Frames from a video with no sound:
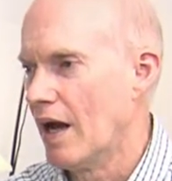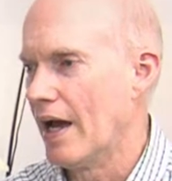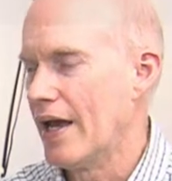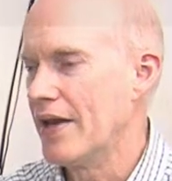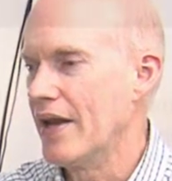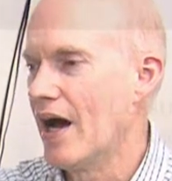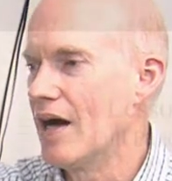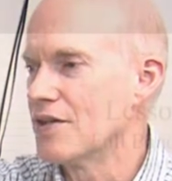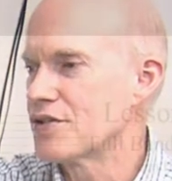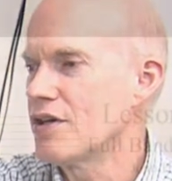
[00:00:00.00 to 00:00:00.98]
And
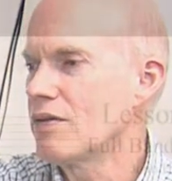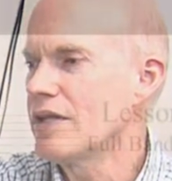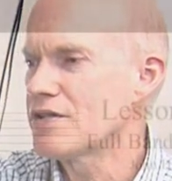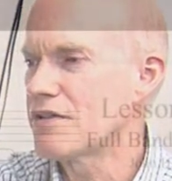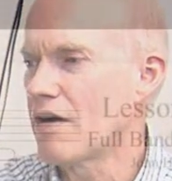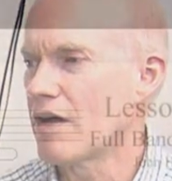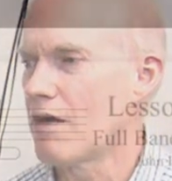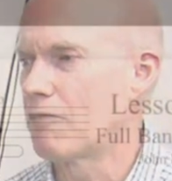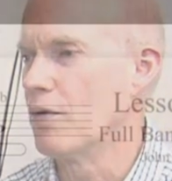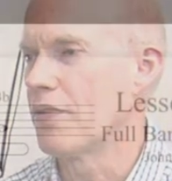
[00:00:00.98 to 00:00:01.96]
uh, so let's start
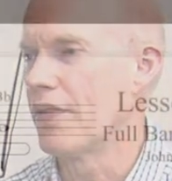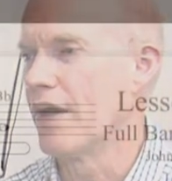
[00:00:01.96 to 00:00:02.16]
off with